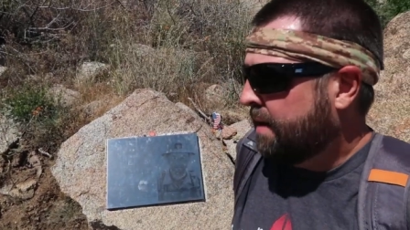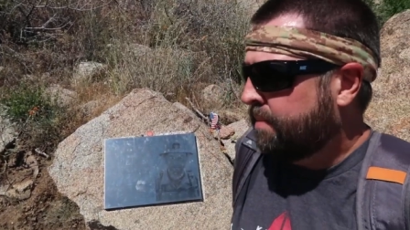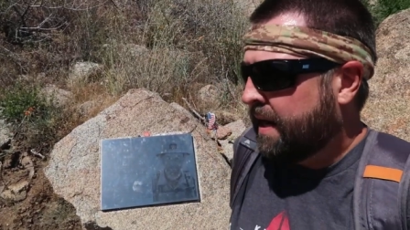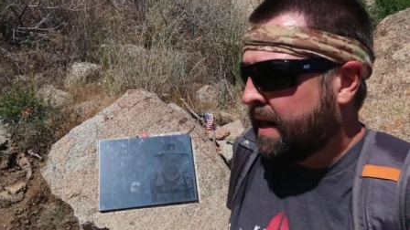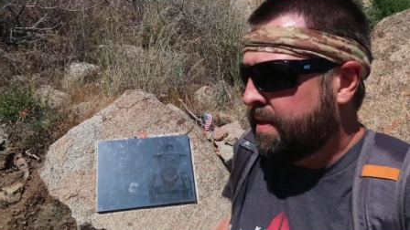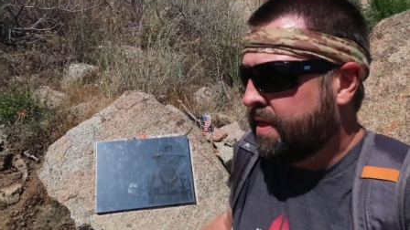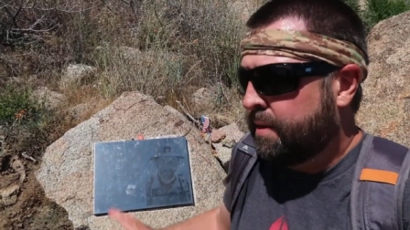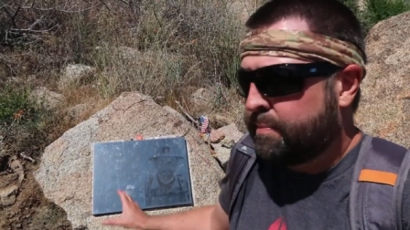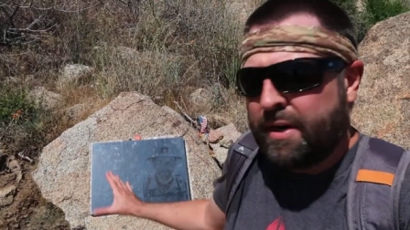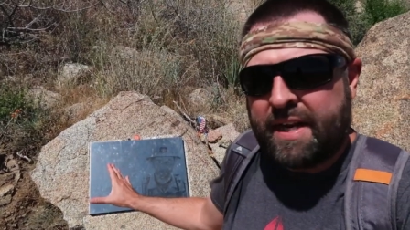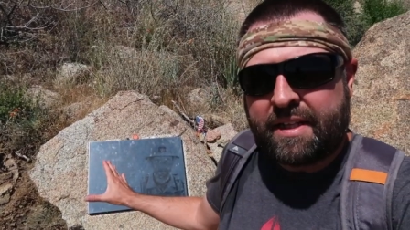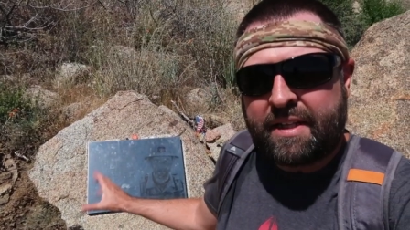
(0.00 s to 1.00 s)
but they're
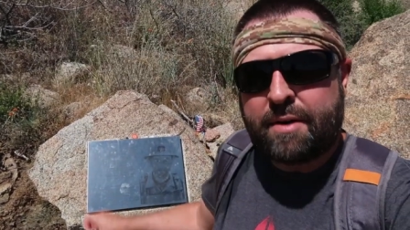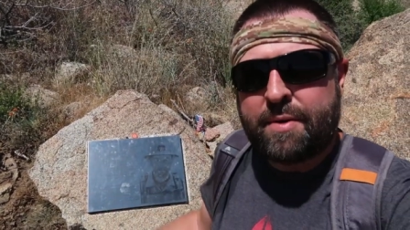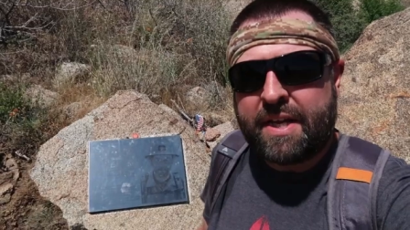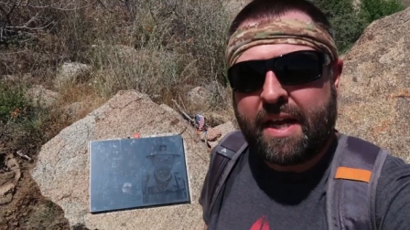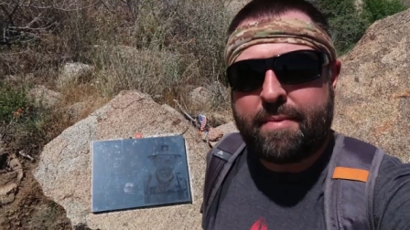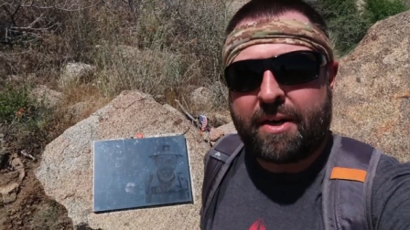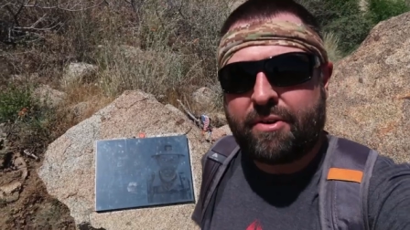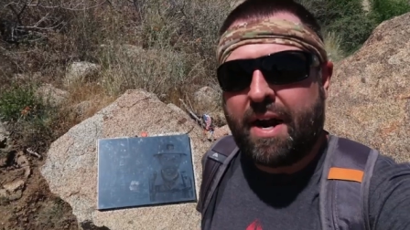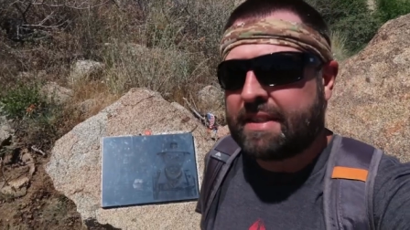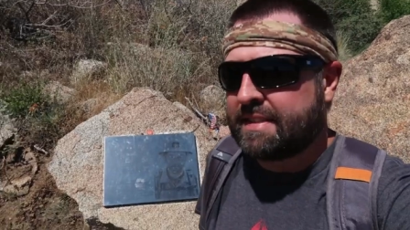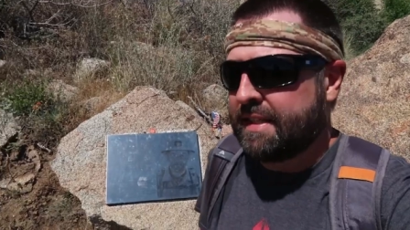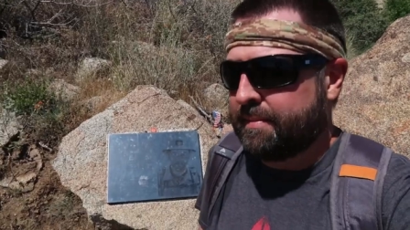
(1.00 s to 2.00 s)
pretty clear when you come
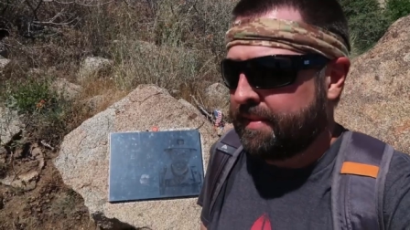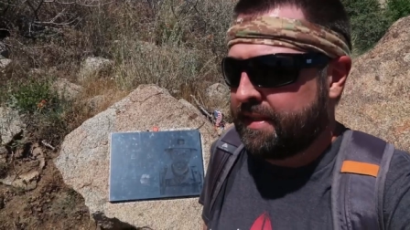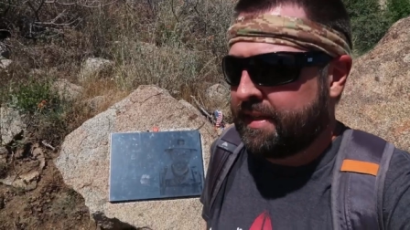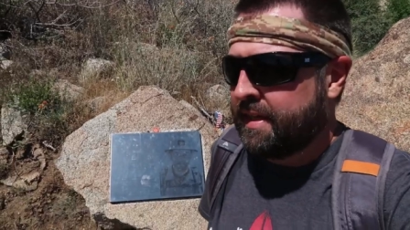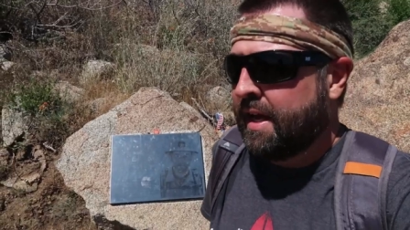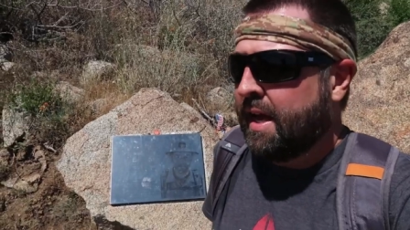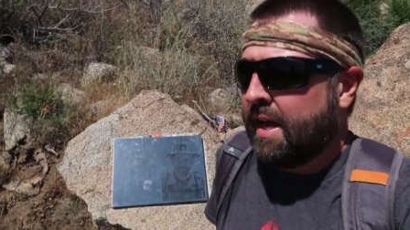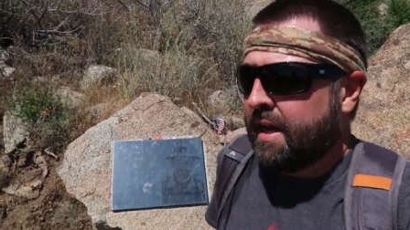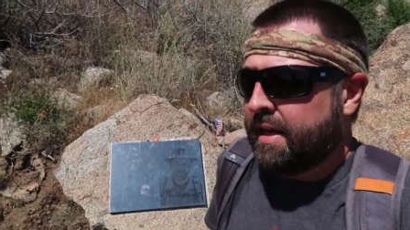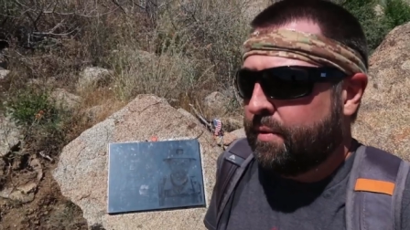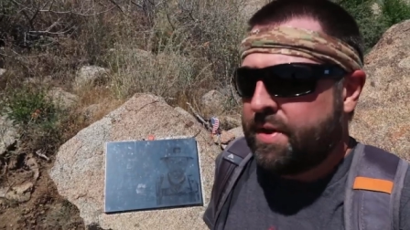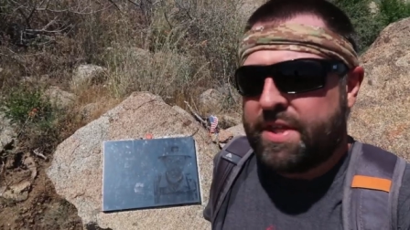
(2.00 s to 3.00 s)
across
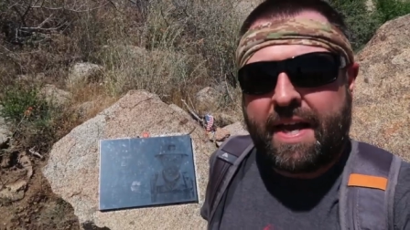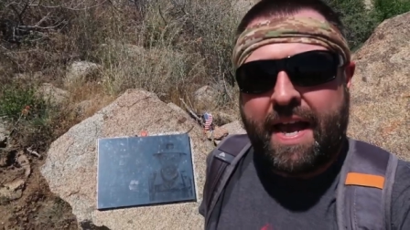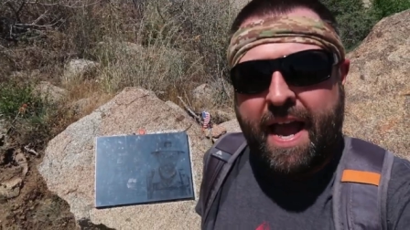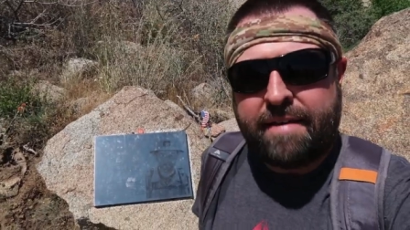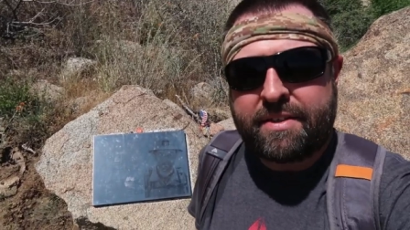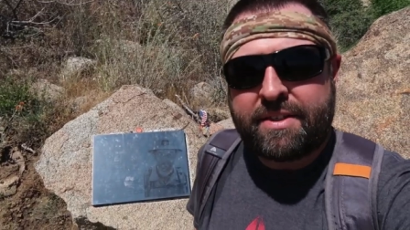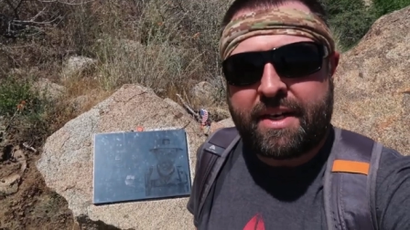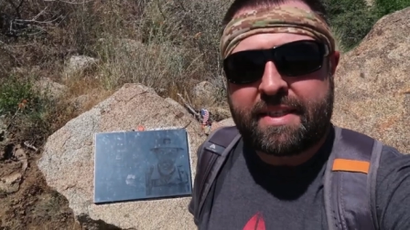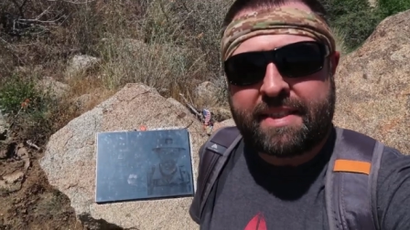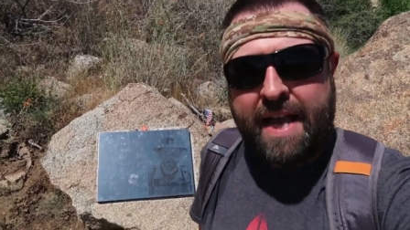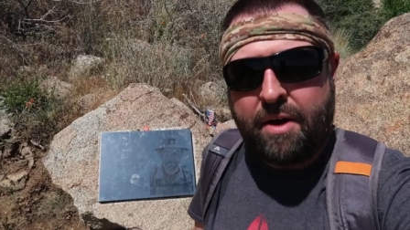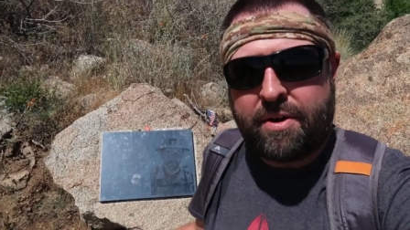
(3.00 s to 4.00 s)
them. The one thing I haven't done
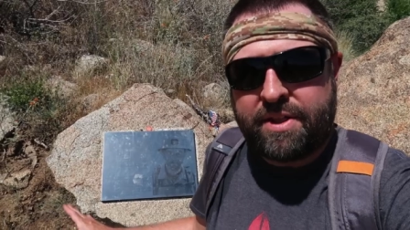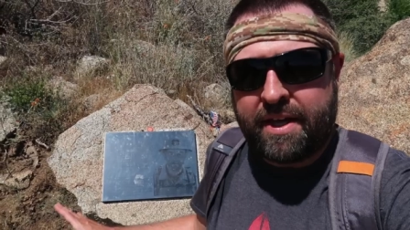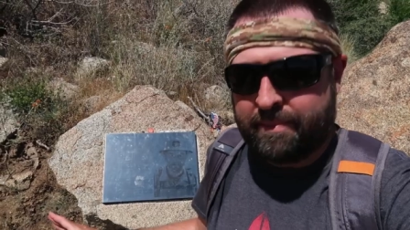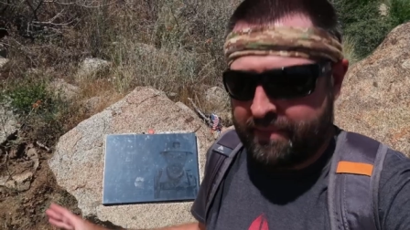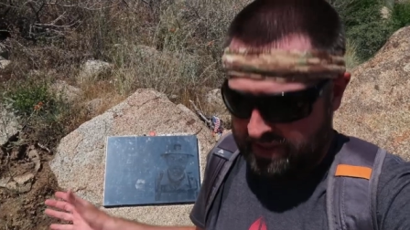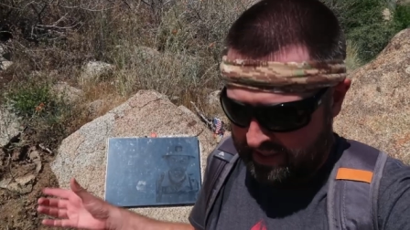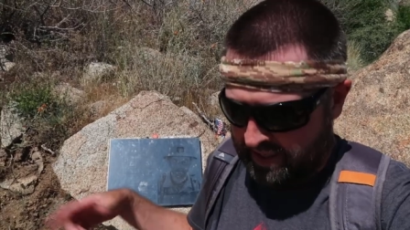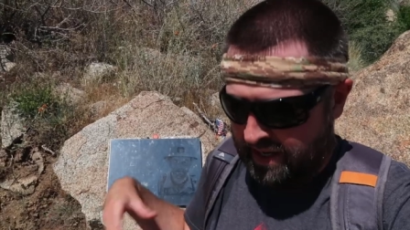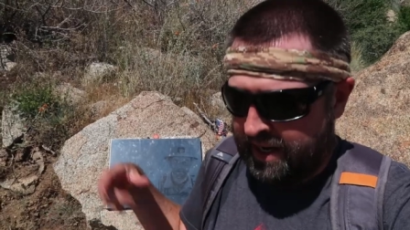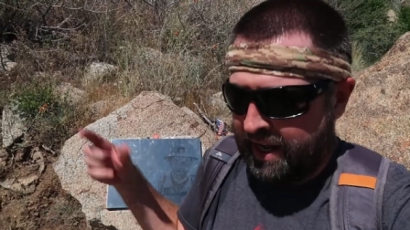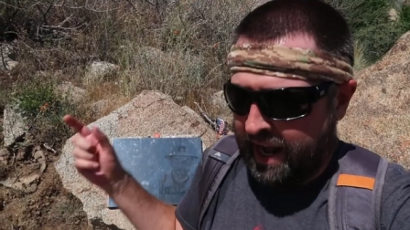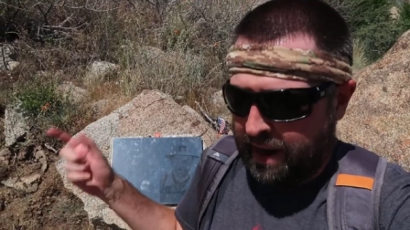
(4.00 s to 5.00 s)
is counted
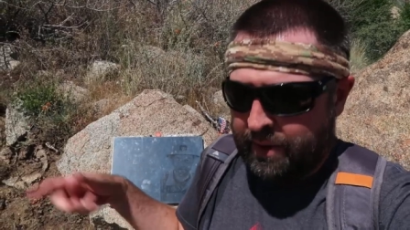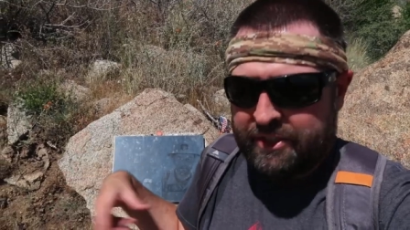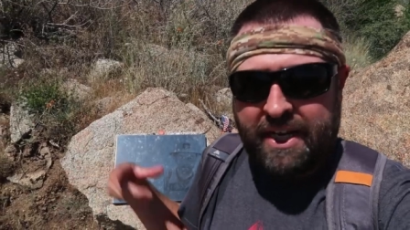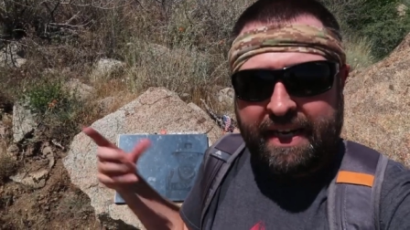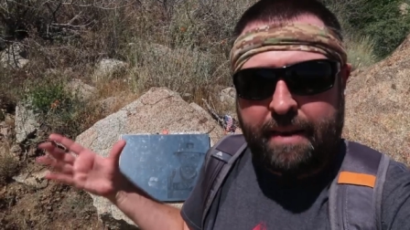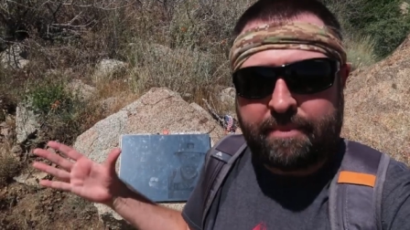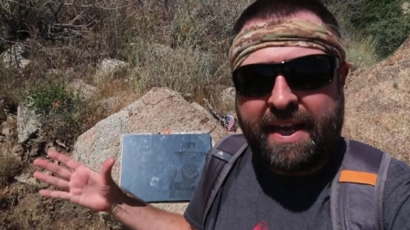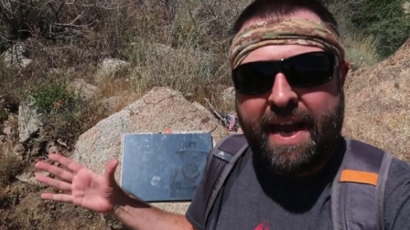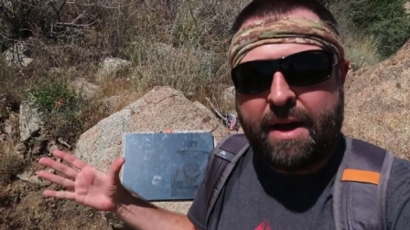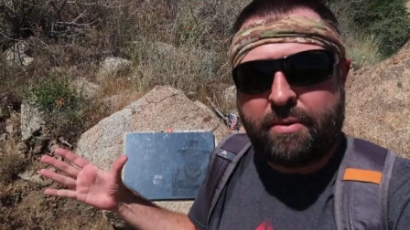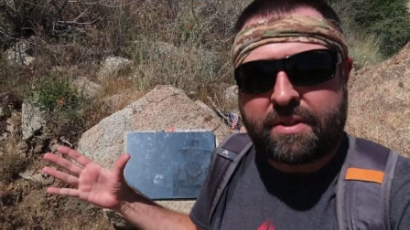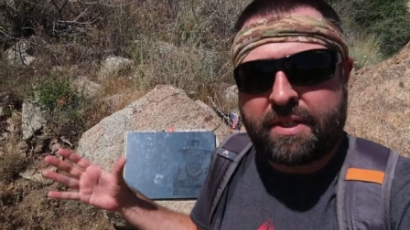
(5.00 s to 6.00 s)
them. I wish I kept
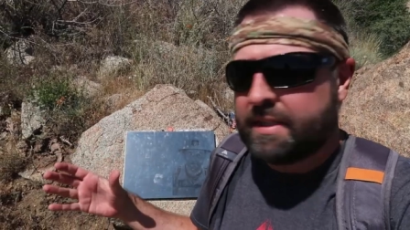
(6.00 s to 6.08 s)
count.